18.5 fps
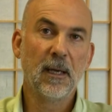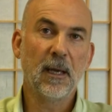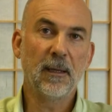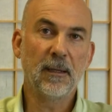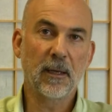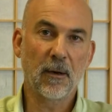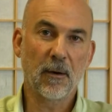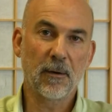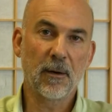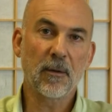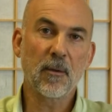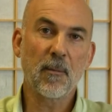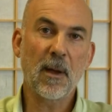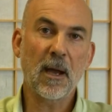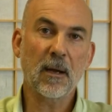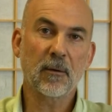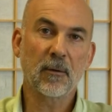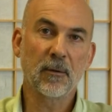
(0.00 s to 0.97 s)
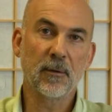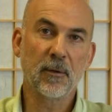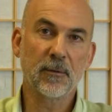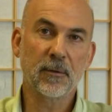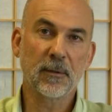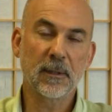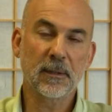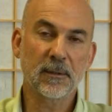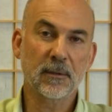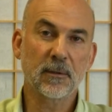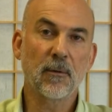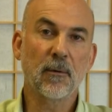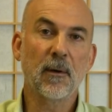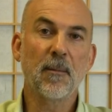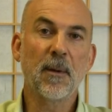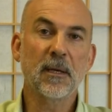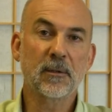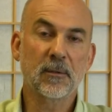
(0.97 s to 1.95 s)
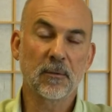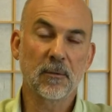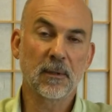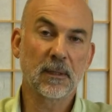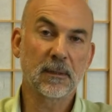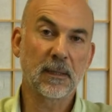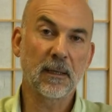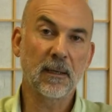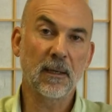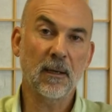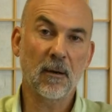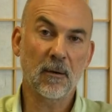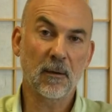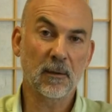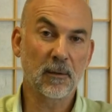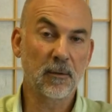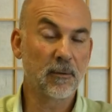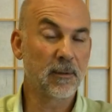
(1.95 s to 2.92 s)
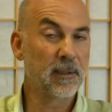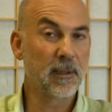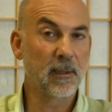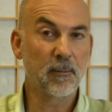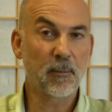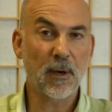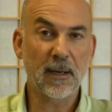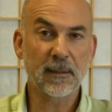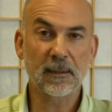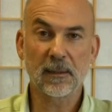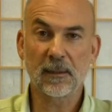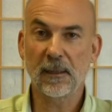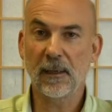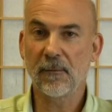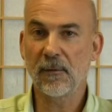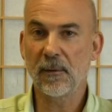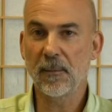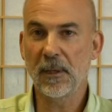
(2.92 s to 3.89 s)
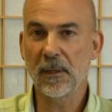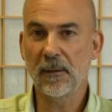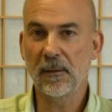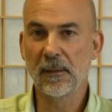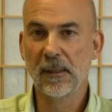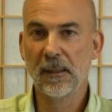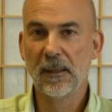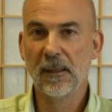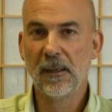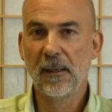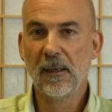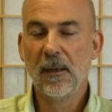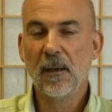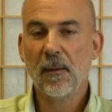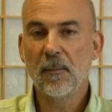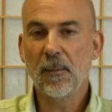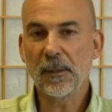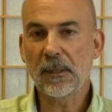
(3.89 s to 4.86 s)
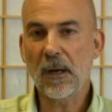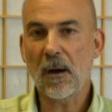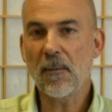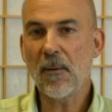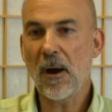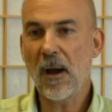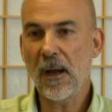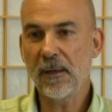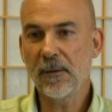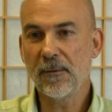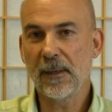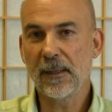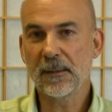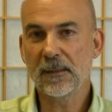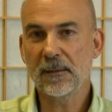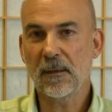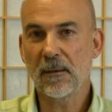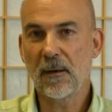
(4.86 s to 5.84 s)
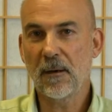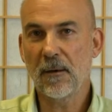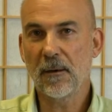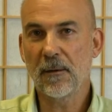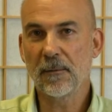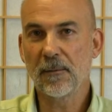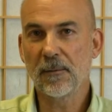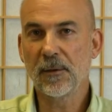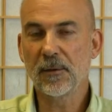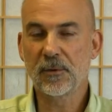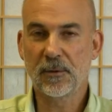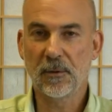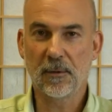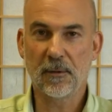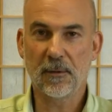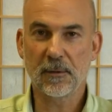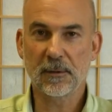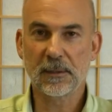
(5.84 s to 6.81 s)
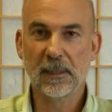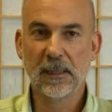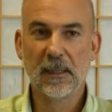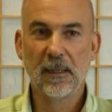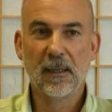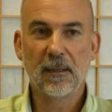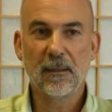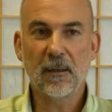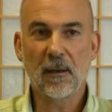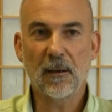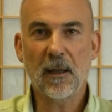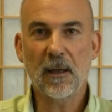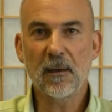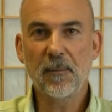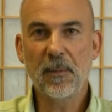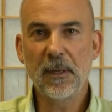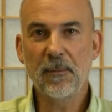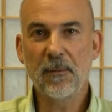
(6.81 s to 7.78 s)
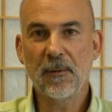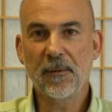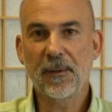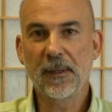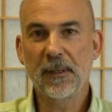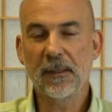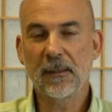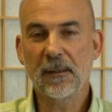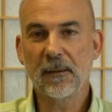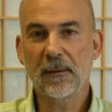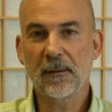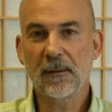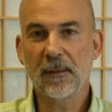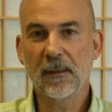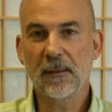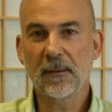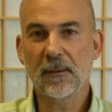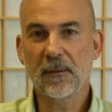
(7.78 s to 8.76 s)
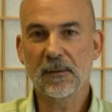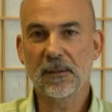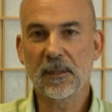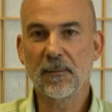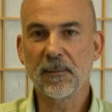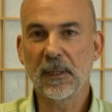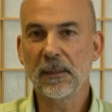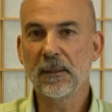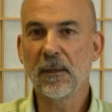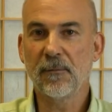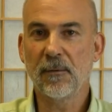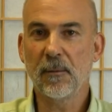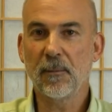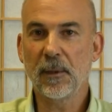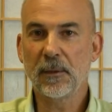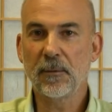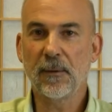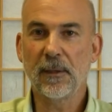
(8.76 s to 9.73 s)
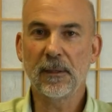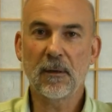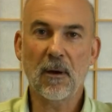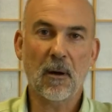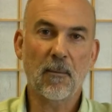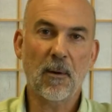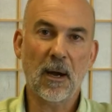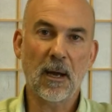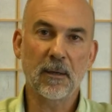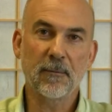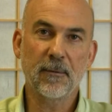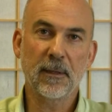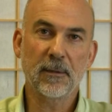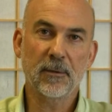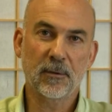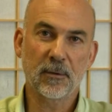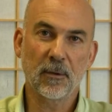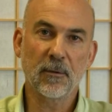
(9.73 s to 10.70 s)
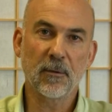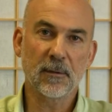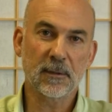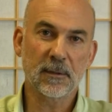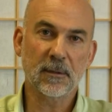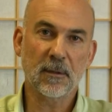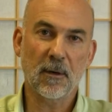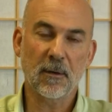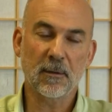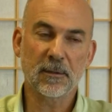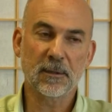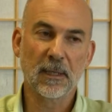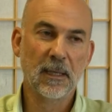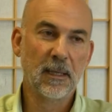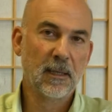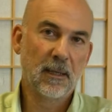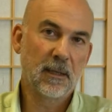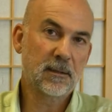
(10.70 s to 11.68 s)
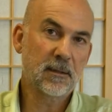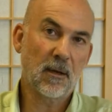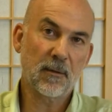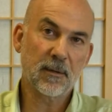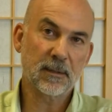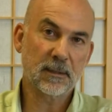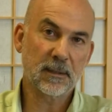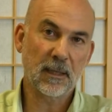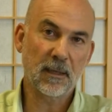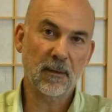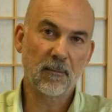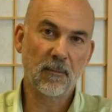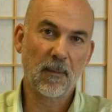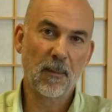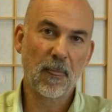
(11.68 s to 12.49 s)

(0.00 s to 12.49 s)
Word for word: and they are another macronutrient, so you want to make sure that they are included in practically every meal. But carbohydrates are the sugars. Now, a lot of people think that there's something different between carbohydrate, sugar, and starch. It's all the same.